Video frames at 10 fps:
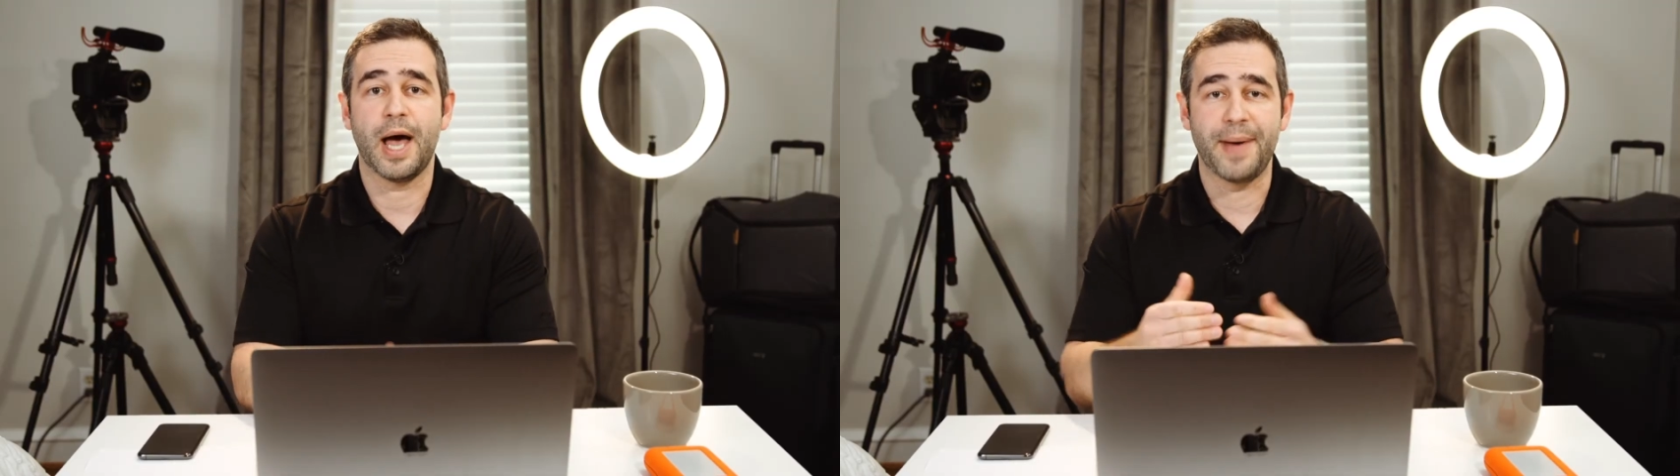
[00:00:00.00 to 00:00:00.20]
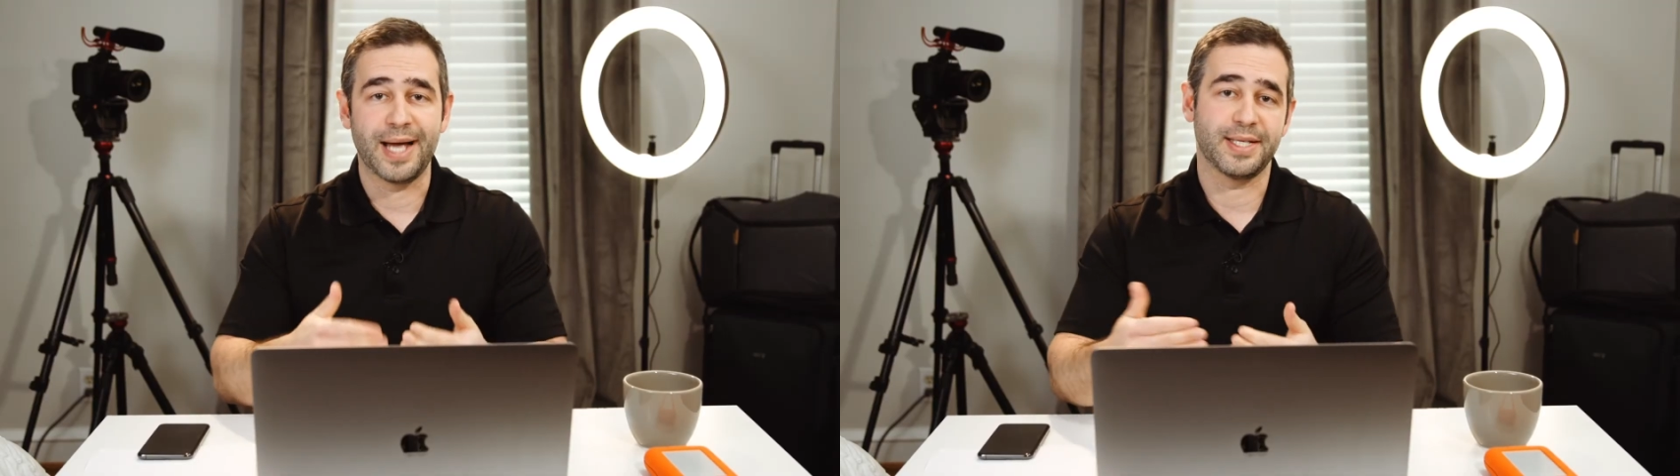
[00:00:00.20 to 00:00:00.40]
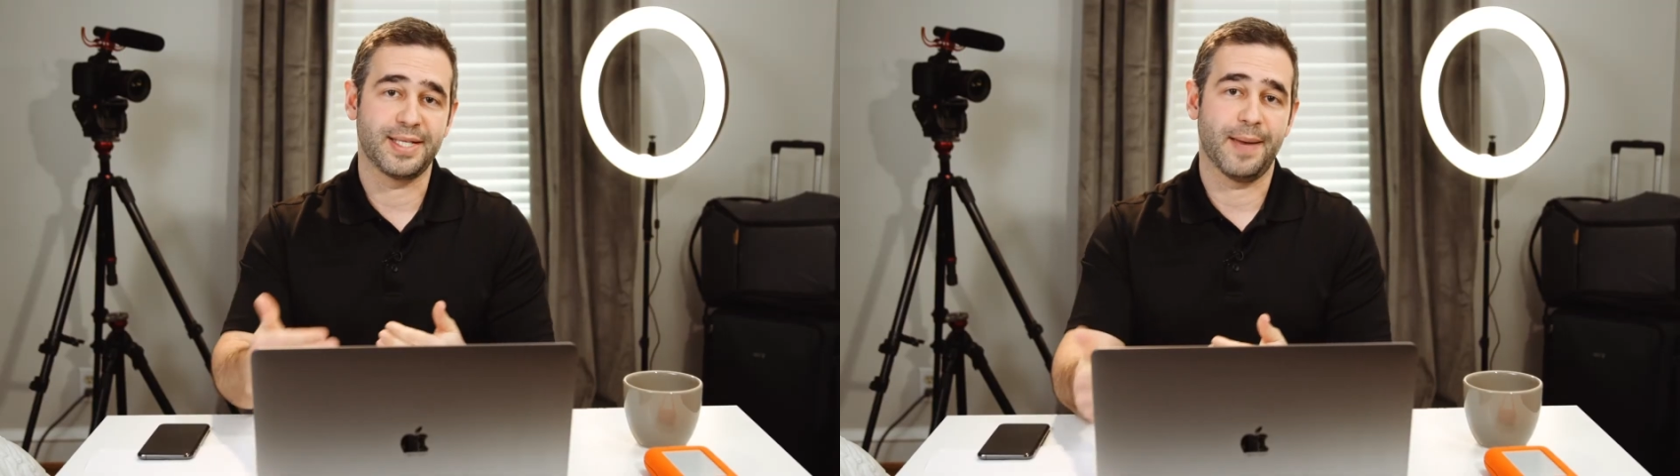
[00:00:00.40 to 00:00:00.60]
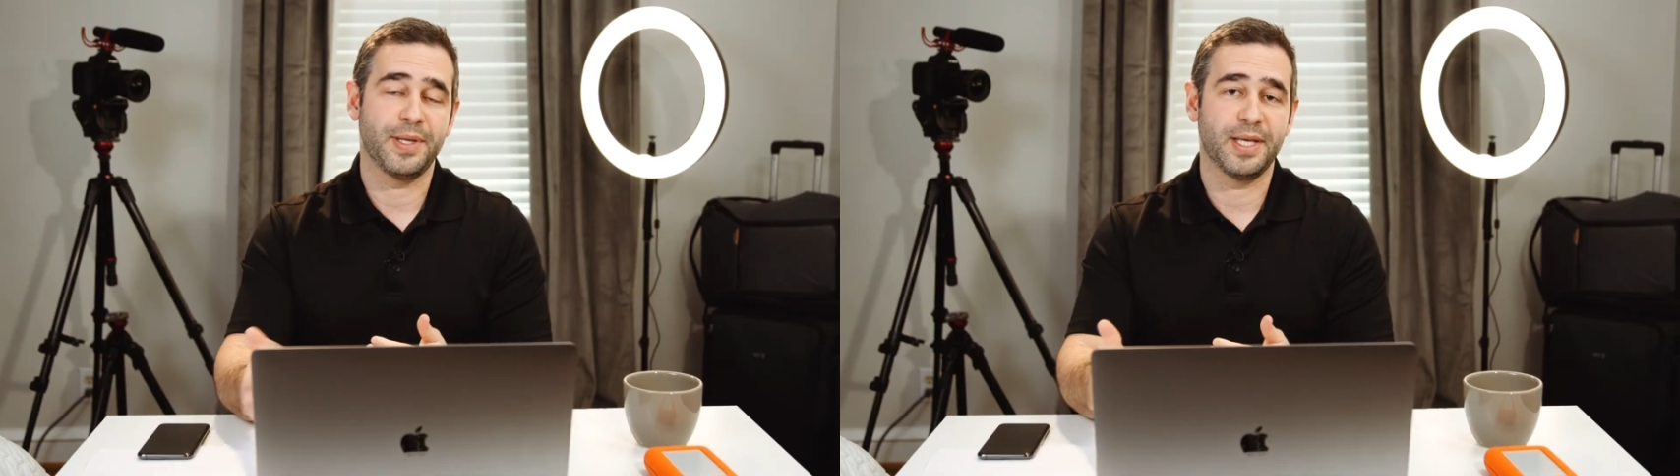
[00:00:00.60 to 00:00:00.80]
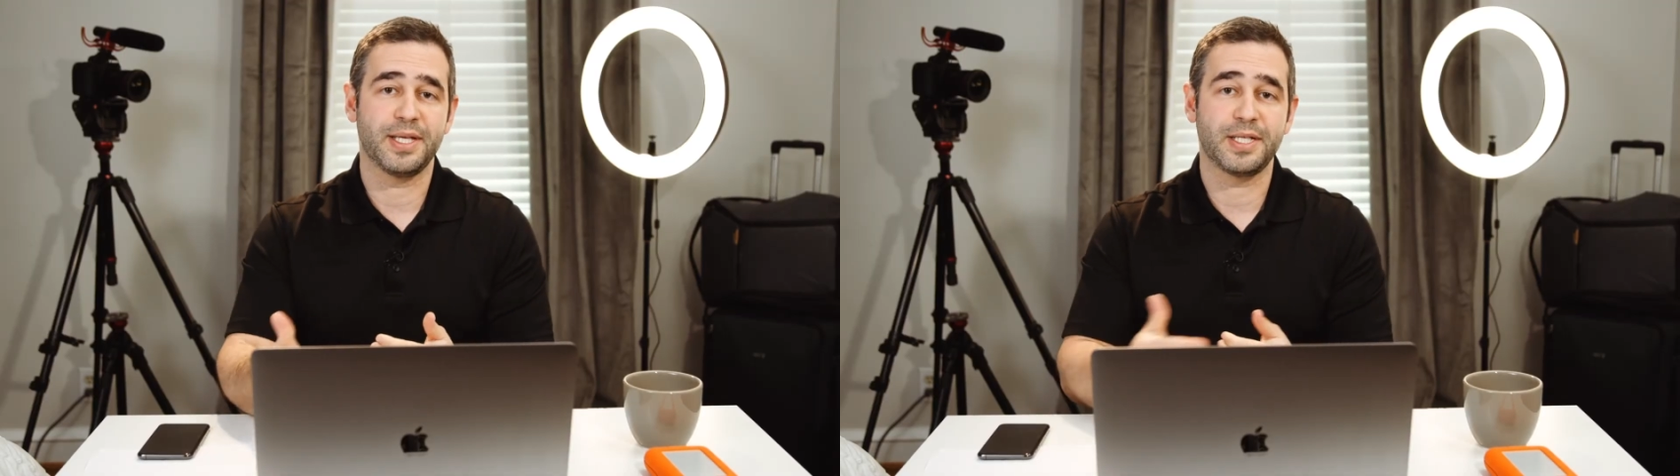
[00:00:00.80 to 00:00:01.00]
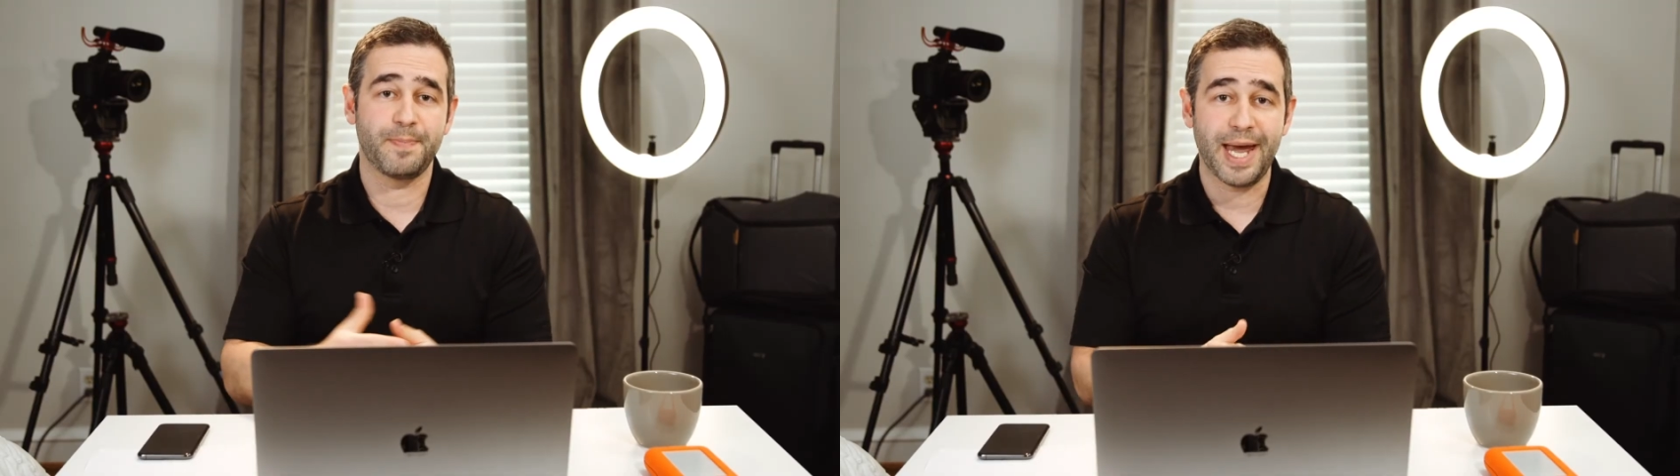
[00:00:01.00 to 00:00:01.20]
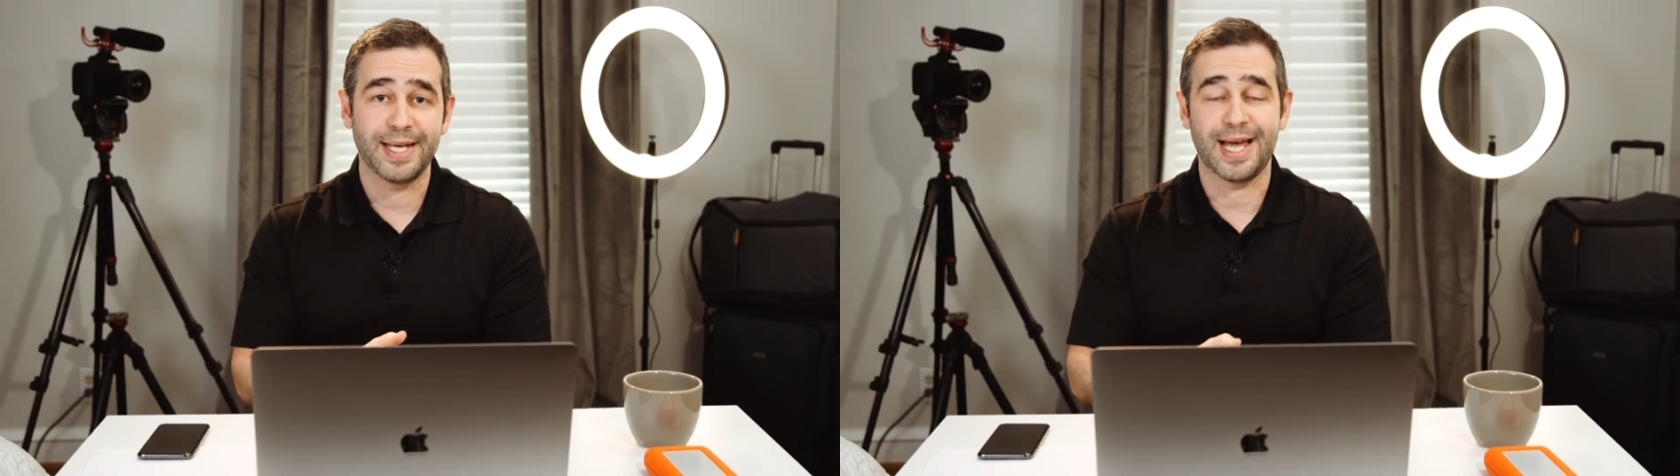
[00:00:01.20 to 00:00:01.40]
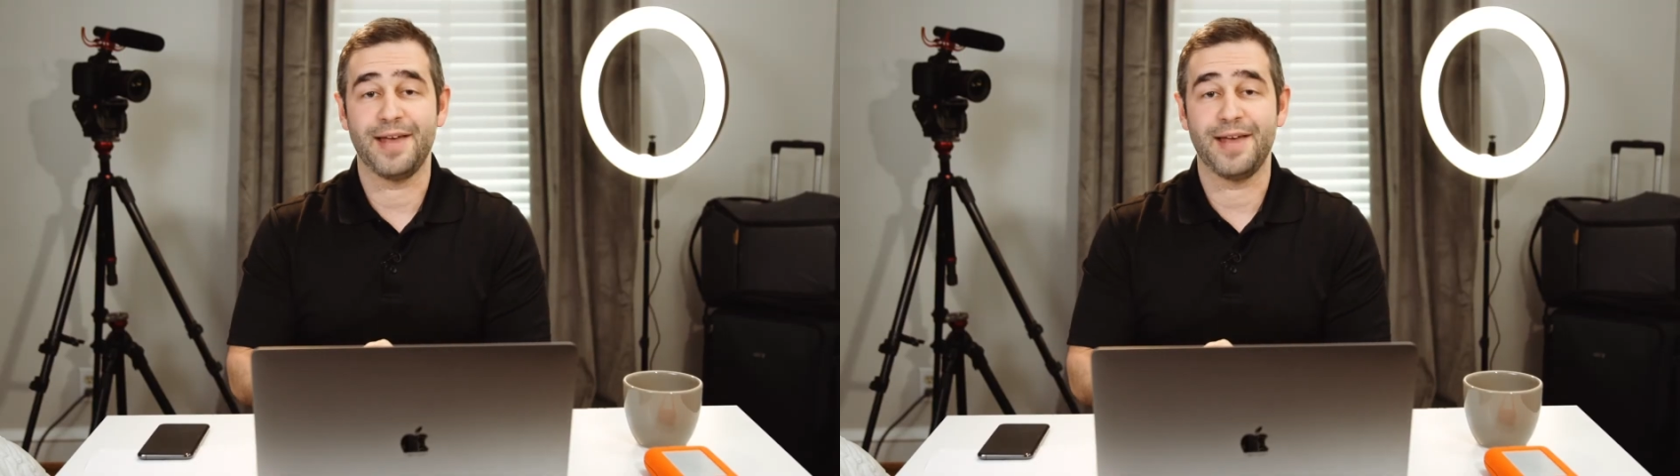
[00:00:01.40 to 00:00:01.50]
about to step into this space,